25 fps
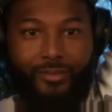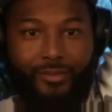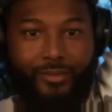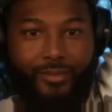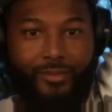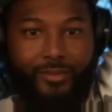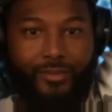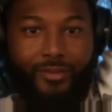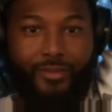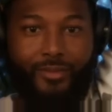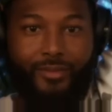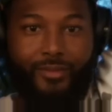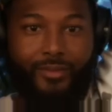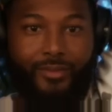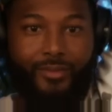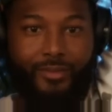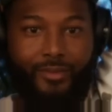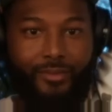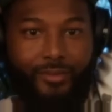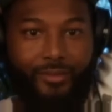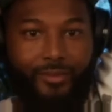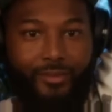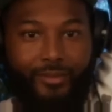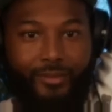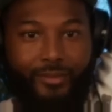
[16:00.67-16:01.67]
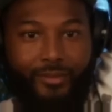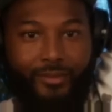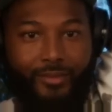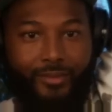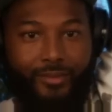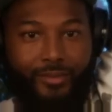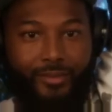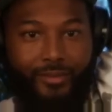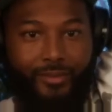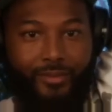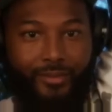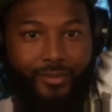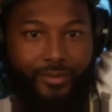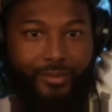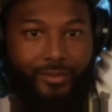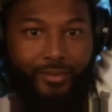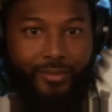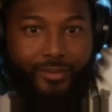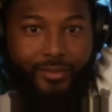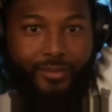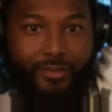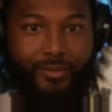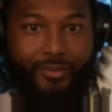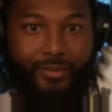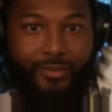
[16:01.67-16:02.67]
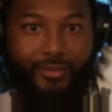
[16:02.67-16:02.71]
(silent)